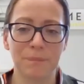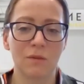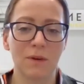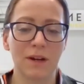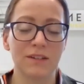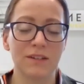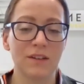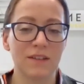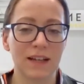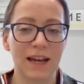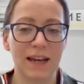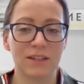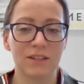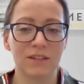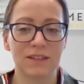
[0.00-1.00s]
When using
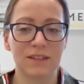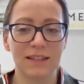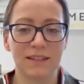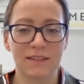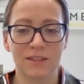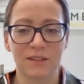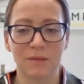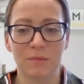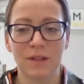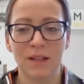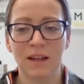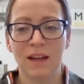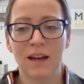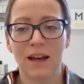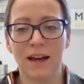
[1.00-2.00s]
a HR system,
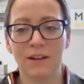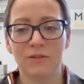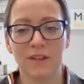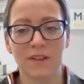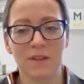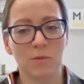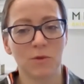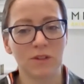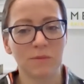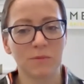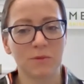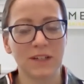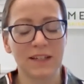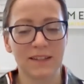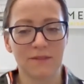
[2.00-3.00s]
how
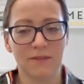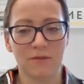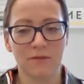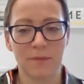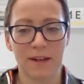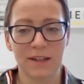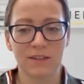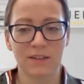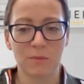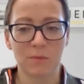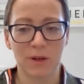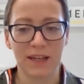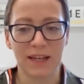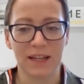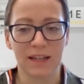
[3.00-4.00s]
transportable is the information you
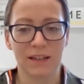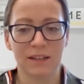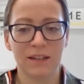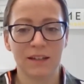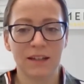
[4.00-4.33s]
put in?